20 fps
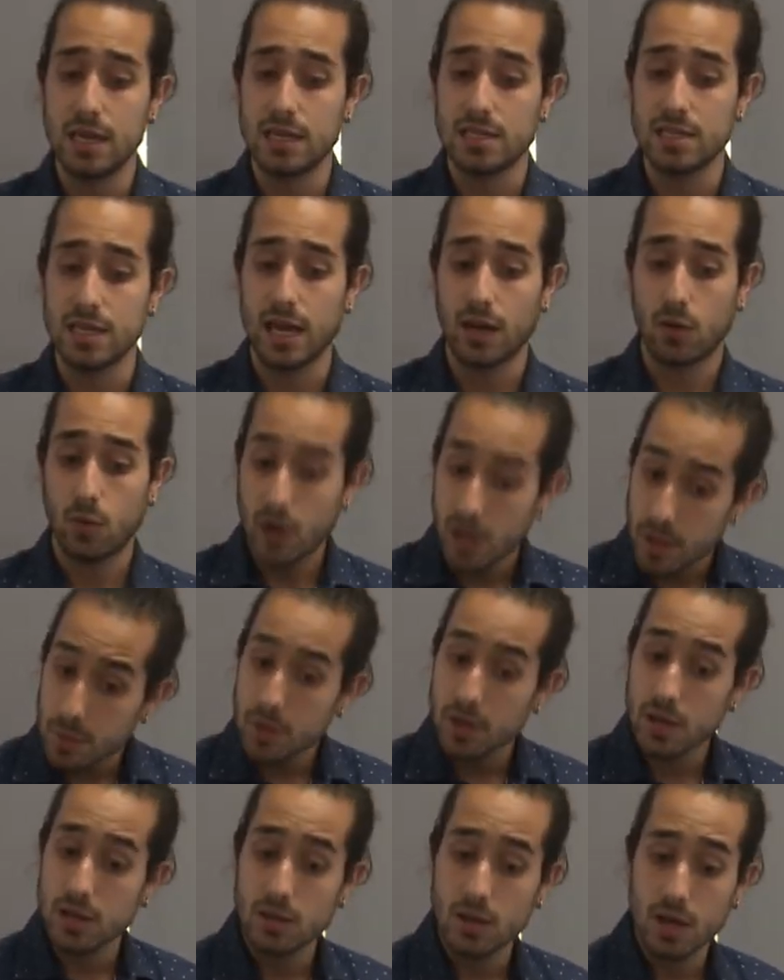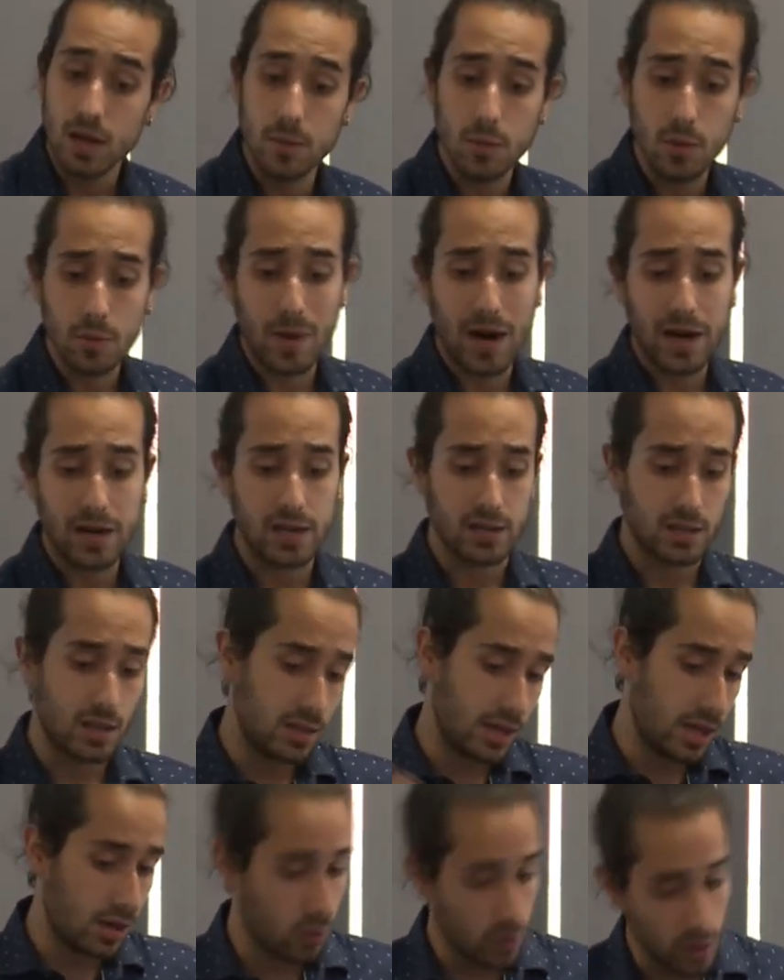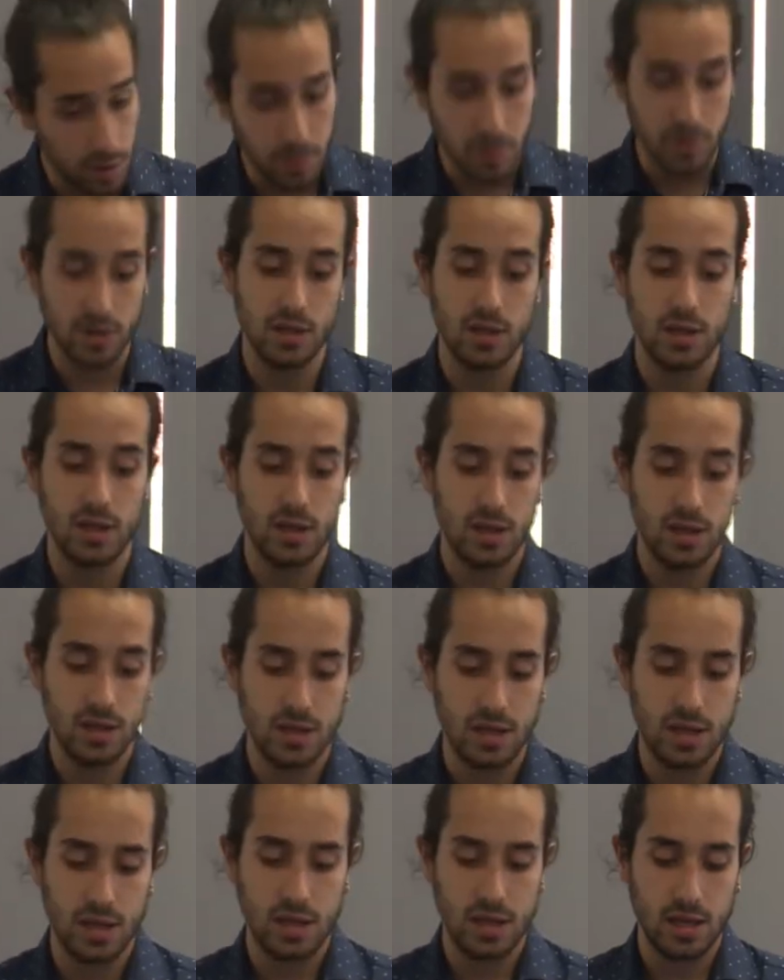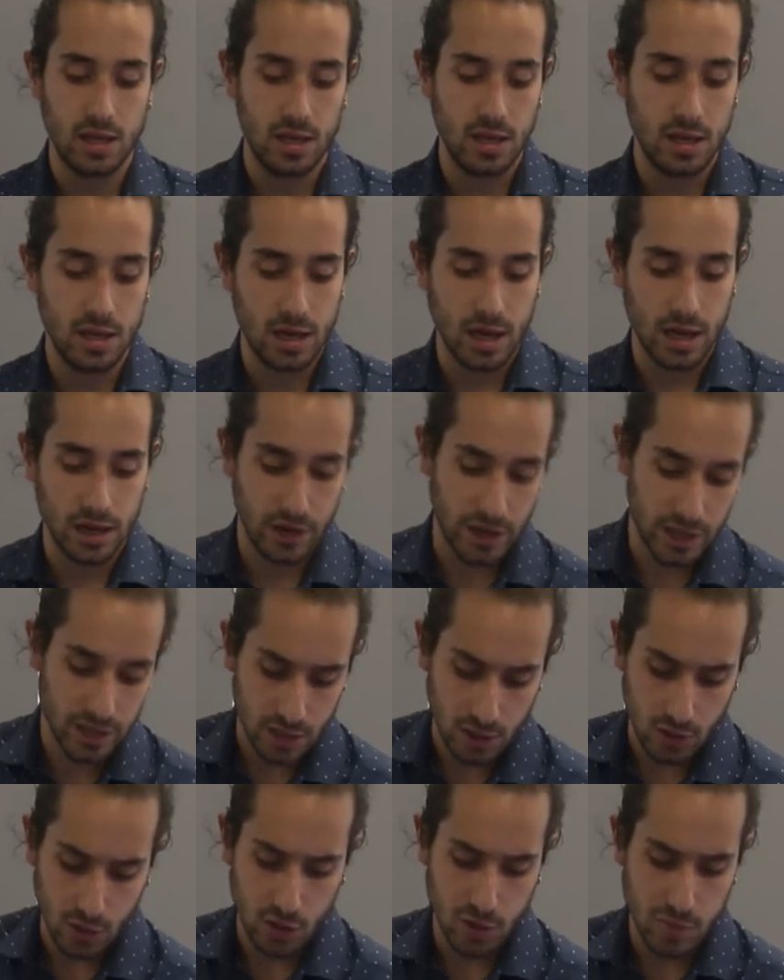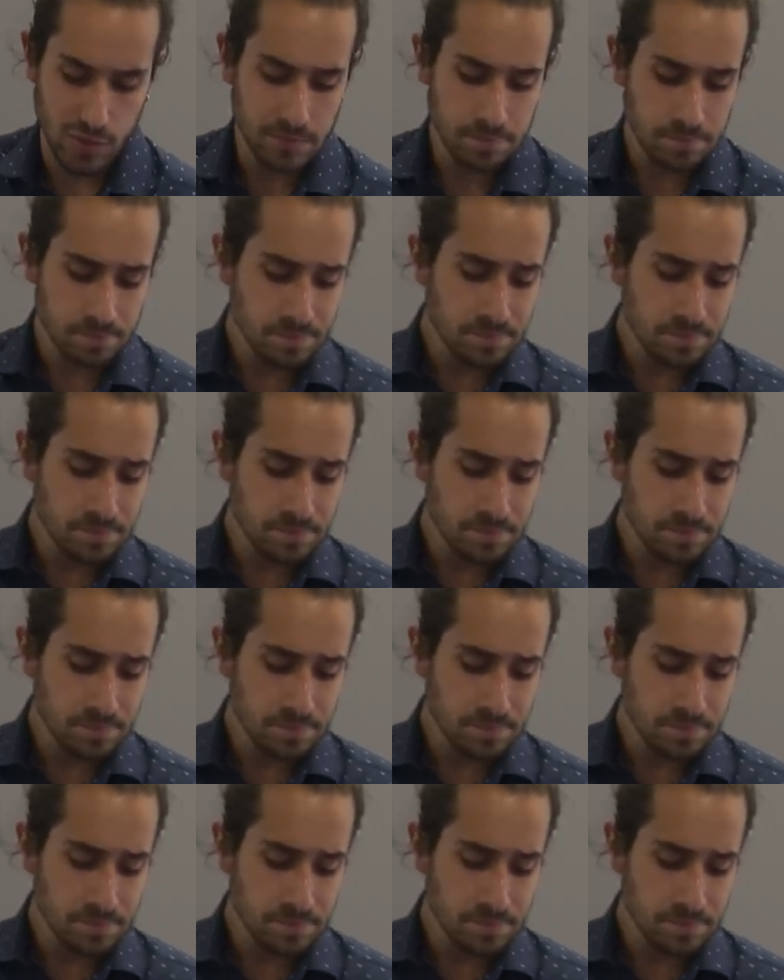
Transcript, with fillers: as the equilibrium in the labor market and the equilibrium in the, in the aggregate economy.